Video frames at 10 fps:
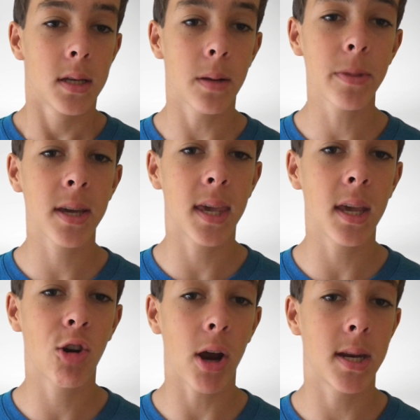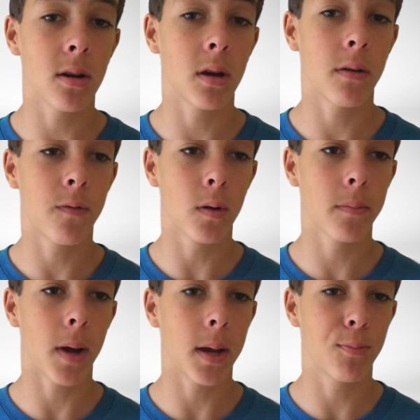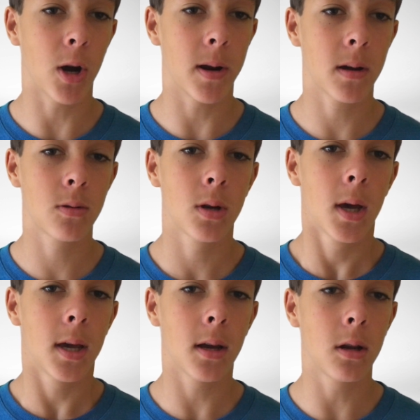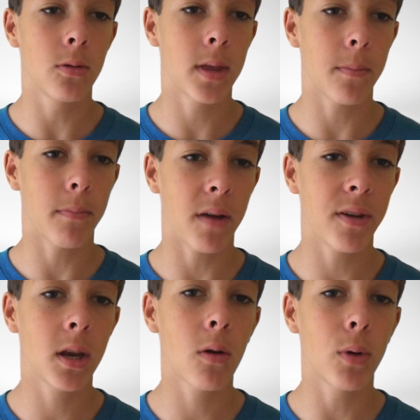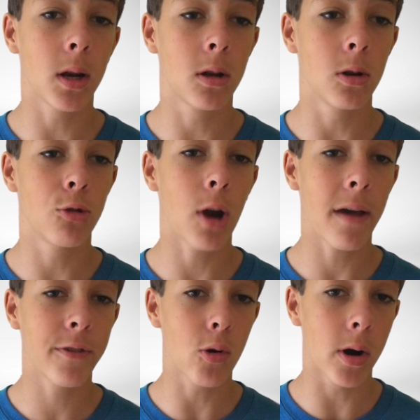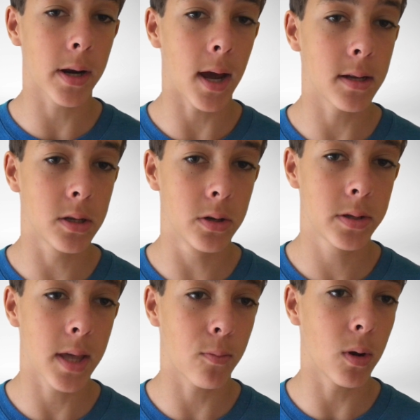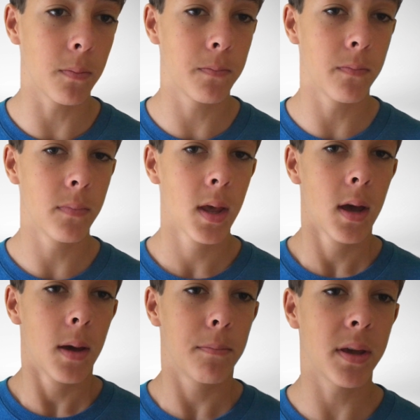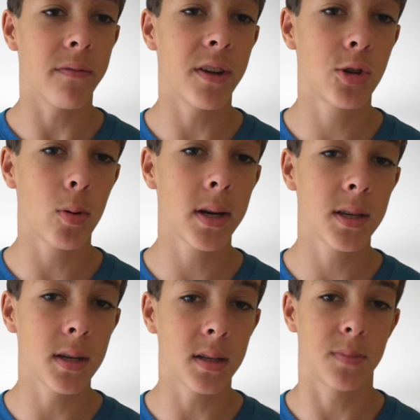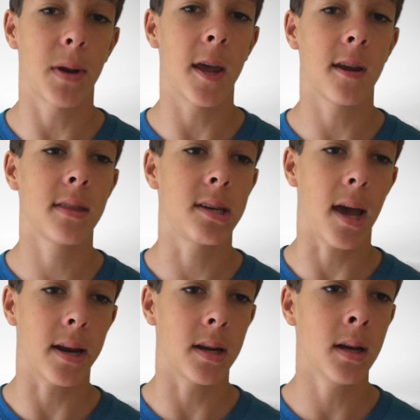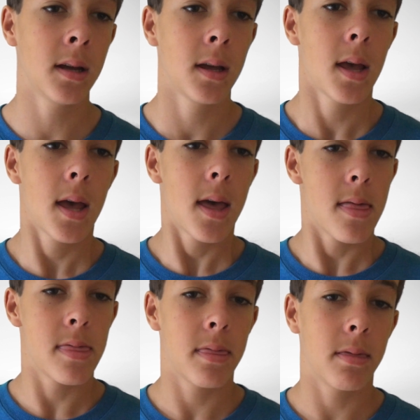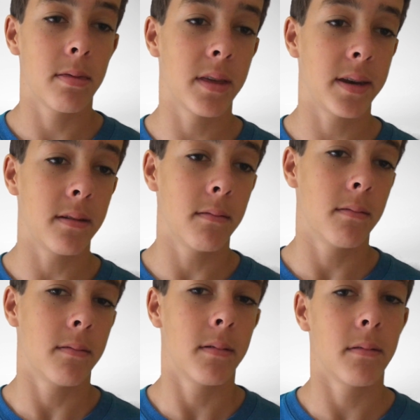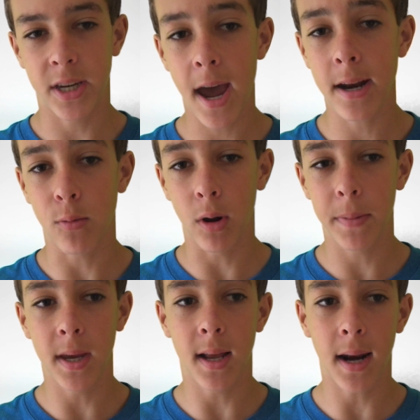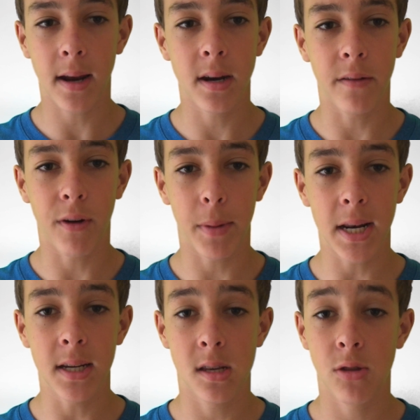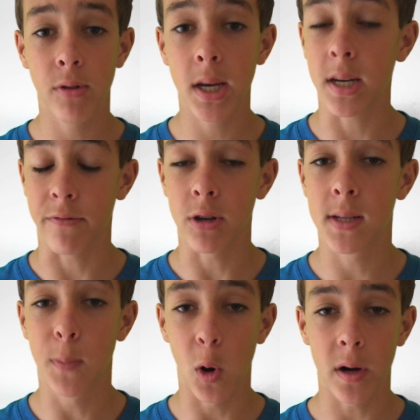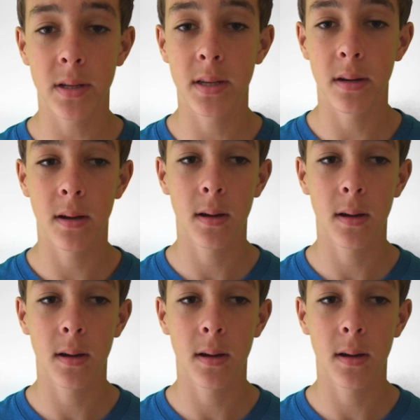Some of the key criteria for my product include that my video will include graphic organizers that will be visually displaying the data. The data will be collected from at least 3 different sports.